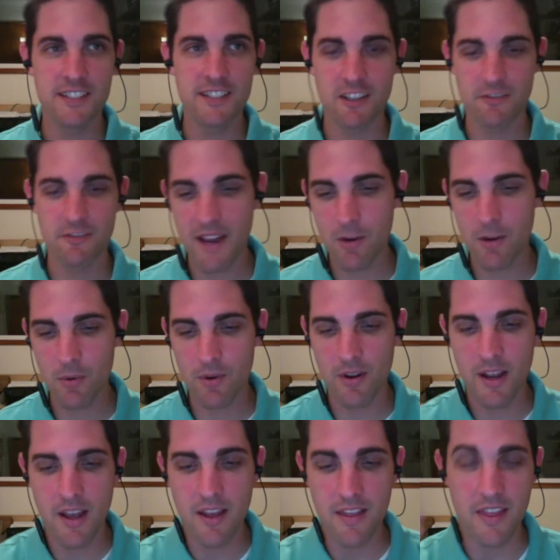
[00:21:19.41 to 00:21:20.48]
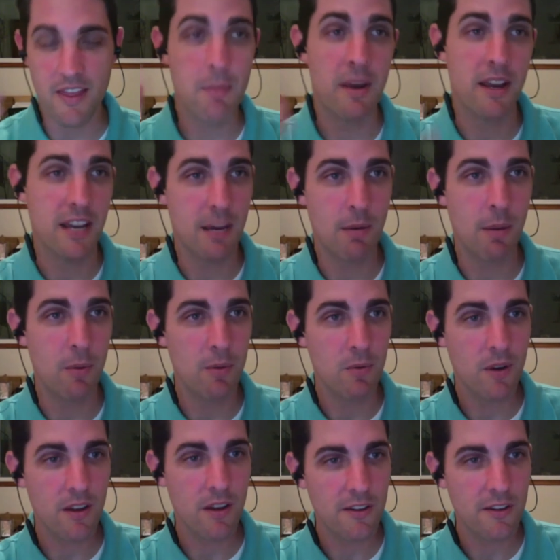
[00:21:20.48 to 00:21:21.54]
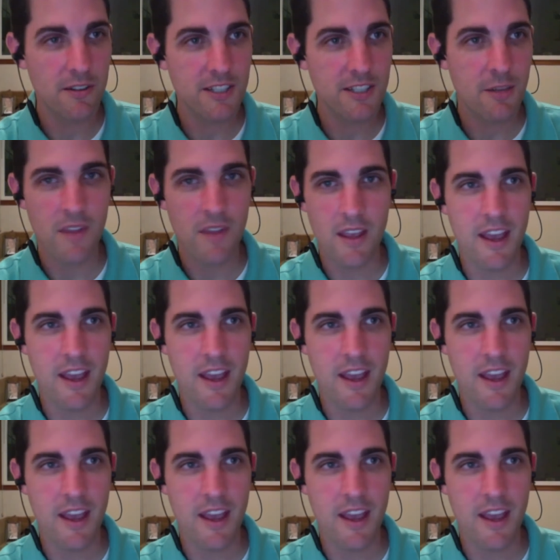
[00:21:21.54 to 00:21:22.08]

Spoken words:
itself backward, they might come up with one of those.